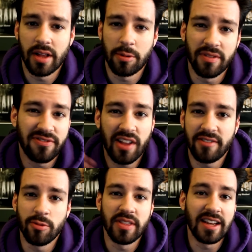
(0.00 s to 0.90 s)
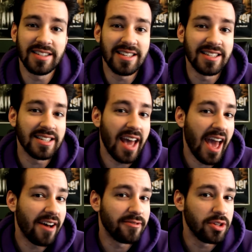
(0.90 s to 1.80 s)
like with fluff, when they didn't
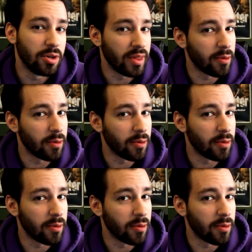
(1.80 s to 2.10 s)
have, you know,